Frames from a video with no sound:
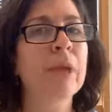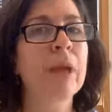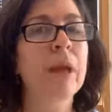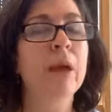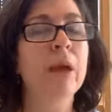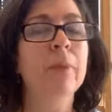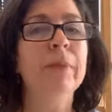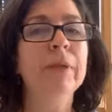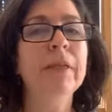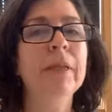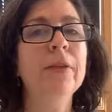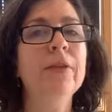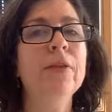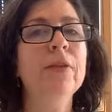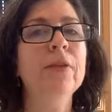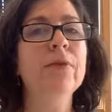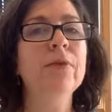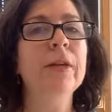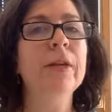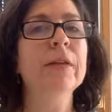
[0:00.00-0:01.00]
But then there
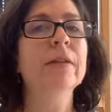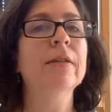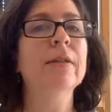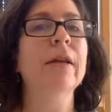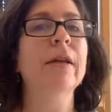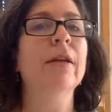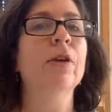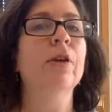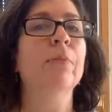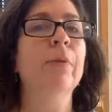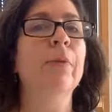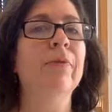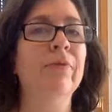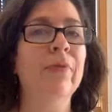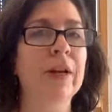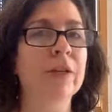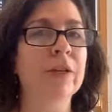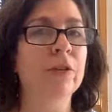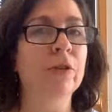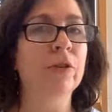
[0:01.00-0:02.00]
are things like your
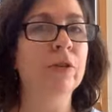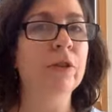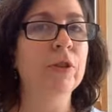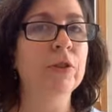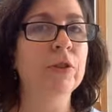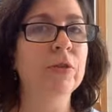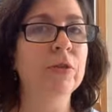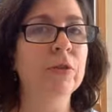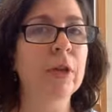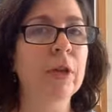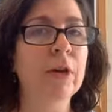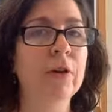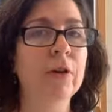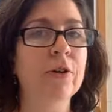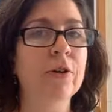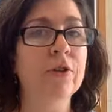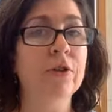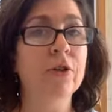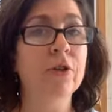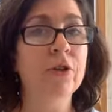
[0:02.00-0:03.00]
professional
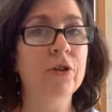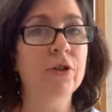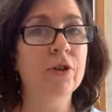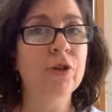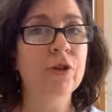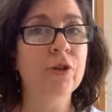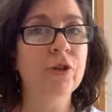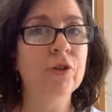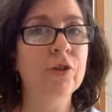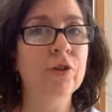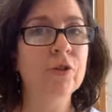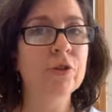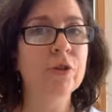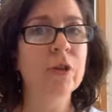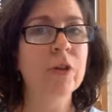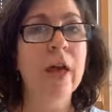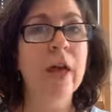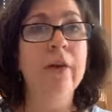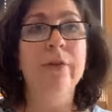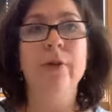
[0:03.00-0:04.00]
newsletters and journals.
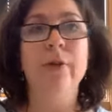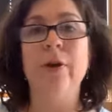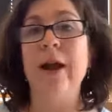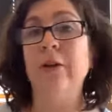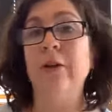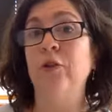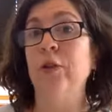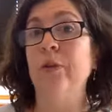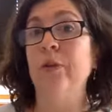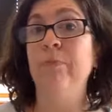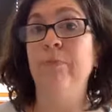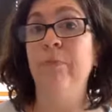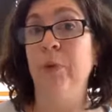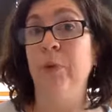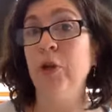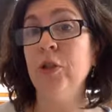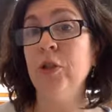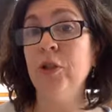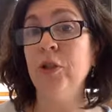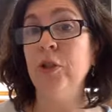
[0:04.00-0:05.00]
There are actually
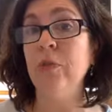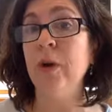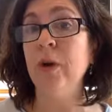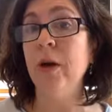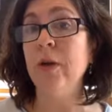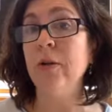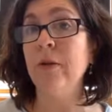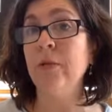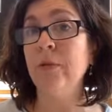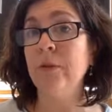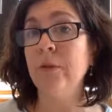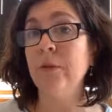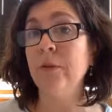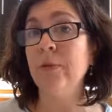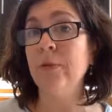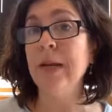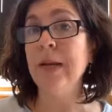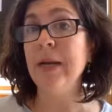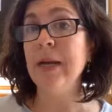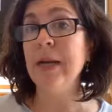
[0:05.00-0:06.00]
books you want to
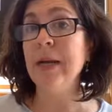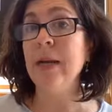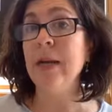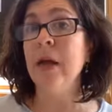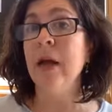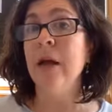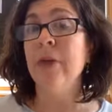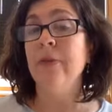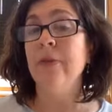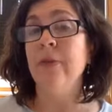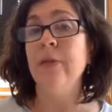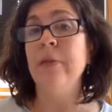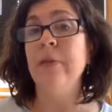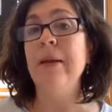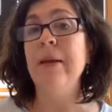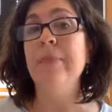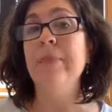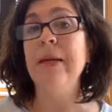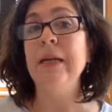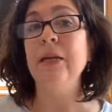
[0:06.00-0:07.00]
read. There may
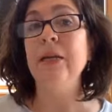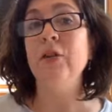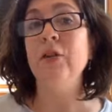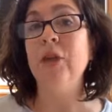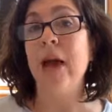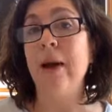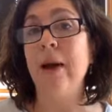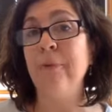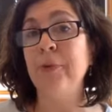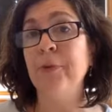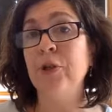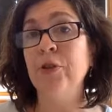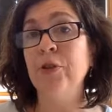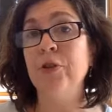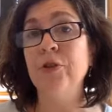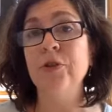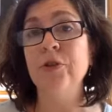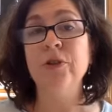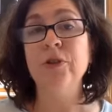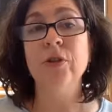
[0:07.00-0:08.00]
be
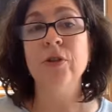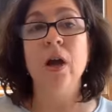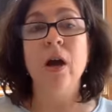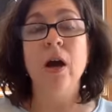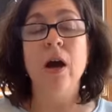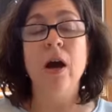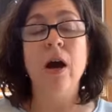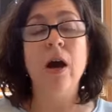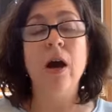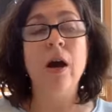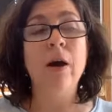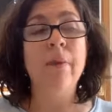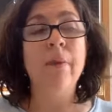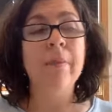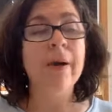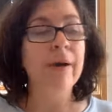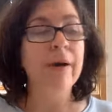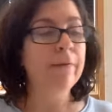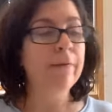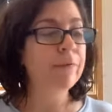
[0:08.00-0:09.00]
chapters
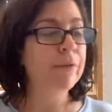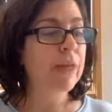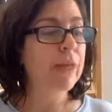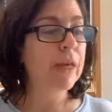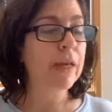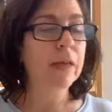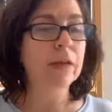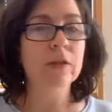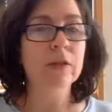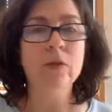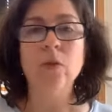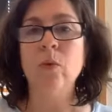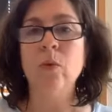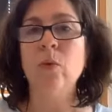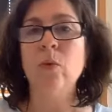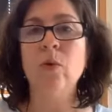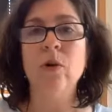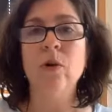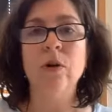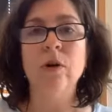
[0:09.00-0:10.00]
of things,
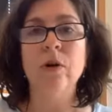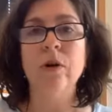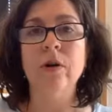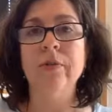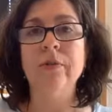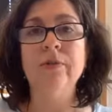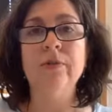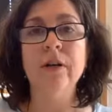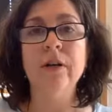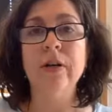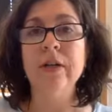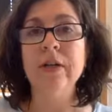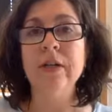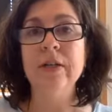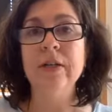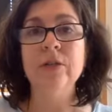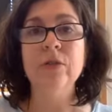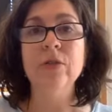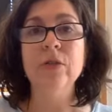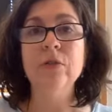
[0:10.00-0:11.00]
or
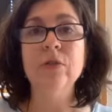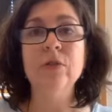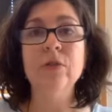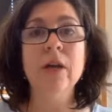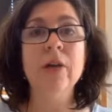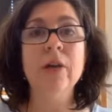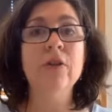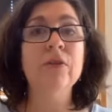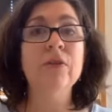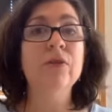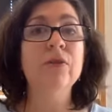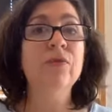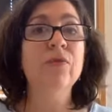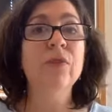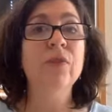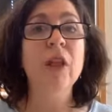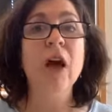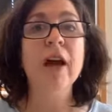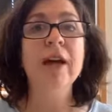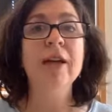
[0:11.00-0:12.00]
various newsletters,
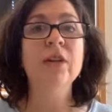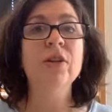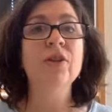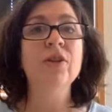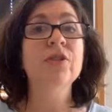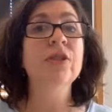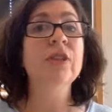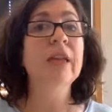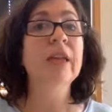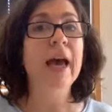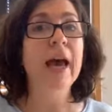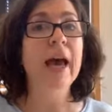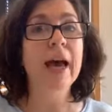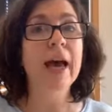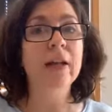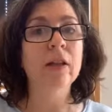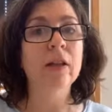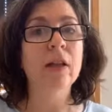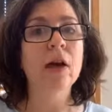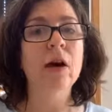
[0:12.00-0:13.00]
flyers,
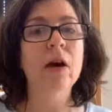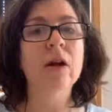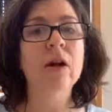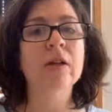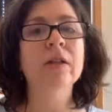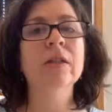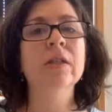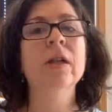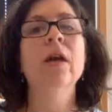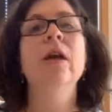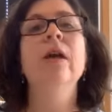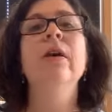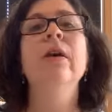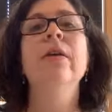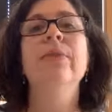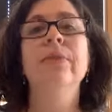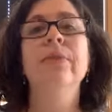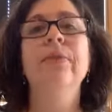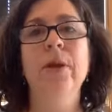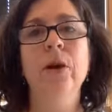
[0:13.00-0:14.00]
catalogs,
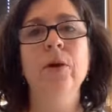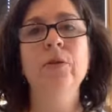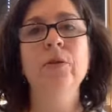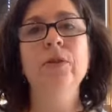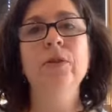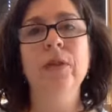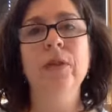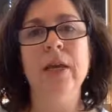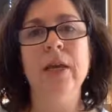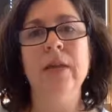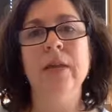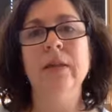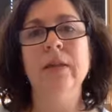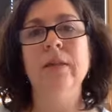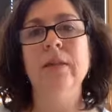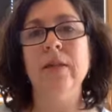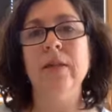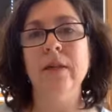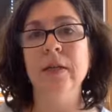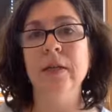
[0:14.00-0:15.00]
those things
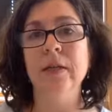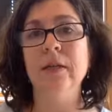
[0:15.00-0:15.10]
that need